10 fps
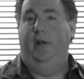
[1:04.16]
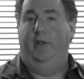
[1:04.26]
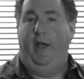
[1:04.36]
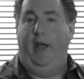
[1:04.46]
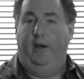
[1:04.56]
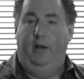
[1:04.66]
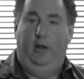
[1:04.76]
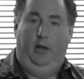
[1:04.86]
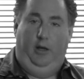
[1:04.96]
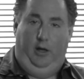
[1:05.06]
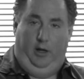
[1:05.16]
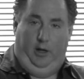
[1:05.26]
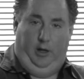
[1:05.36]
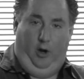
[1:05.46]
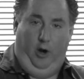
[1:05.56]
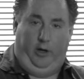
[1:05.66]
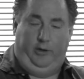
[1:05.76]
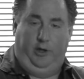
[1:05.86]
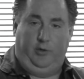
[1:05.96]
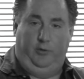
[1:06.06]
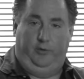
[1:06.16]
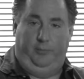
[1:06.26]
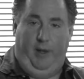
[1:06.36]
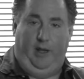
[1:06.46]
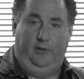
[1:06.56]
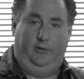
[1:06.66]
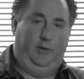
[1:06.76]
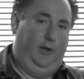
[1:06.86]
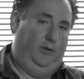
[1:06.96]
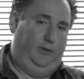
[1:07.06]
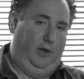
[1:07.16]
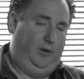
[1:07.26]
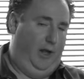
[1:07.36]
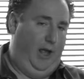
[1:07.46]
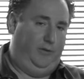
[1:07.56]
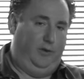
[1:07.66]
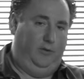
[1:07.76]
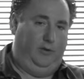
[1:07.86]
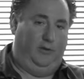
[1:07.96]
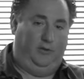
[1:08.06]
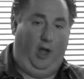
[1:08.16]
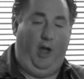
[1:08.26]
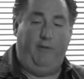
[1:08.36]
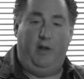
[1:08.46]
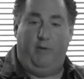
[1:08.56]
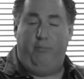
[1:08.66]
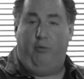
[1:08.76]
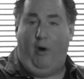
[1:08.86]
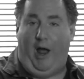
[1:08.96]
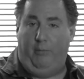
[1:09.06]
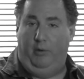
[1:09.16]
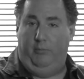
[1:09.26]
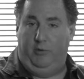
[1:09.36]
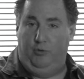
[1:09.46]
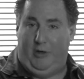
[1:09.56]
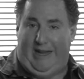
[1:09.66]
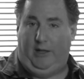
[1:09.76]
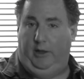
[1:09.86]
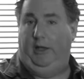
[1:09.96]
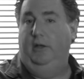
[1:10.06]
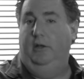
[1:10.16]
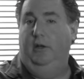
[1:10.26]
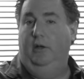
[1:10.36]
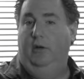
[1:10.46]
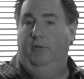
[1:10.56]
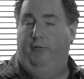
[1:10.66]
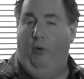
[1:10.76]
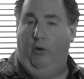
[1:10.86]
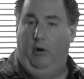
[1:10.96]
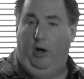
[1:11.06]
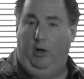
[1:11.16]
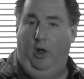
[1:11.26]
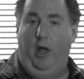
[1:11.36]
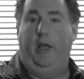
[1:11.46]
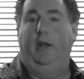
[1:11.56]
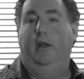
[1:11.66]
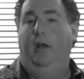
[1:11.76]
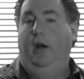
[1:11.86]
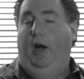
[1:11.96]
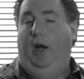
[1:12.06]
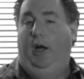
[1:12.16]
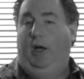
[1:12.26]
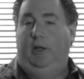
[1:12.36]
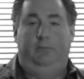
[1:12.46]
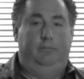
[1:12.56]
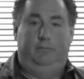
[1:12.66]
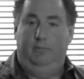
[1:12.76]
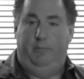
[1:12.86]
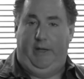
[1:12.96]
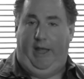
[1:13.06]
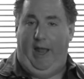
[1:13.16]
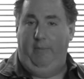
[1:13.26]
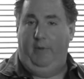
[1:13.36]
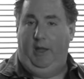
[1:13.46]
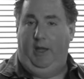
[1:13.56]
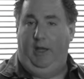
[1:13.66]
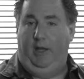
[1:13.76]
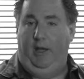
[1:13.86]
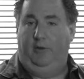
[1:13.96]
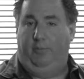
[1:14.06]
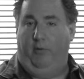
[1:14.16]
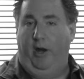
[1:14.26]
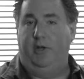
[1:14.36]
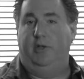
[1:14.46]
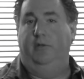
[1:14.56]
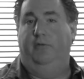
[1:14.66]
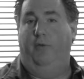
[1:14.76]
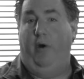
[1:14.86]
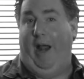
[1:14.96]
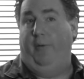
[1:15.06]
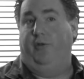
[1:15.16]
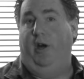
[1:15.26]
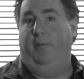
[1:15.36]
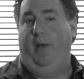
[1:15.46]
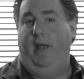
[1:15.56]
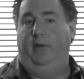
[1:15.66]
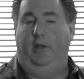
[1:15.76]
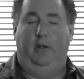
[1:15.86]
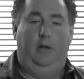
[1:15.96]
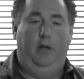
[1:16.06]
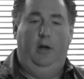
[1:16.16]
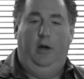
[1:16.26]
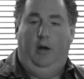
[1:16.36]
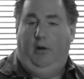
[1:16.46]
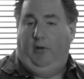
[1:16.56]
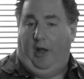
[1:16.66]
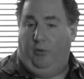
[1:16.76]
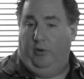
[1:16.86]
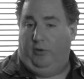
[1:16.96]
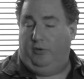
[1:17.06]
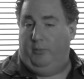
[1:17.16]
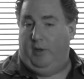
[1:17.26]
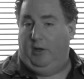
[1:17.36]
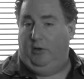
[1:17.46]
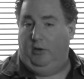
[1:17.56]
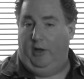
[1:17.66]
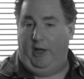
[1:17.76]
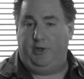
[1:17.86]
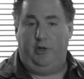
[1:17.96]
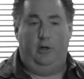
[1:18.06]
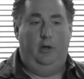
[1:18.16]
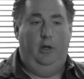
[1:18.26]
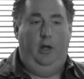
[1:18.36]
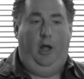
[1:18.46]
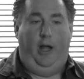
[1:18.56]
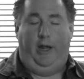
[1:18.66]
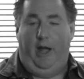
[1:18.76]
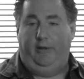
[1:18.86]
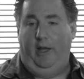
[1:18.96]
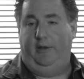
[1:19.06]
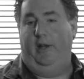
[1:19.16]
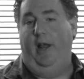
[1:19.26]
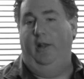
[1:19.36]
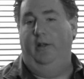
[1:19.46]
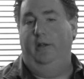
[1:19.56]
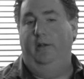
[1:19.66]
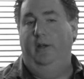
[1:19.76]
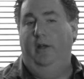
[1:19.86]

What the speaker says: that architectural space is, in essence, the solving of a problem uniquely for a client became the inspiration for an abstract painting. I thought this would be a good lecture. I contacted Helen.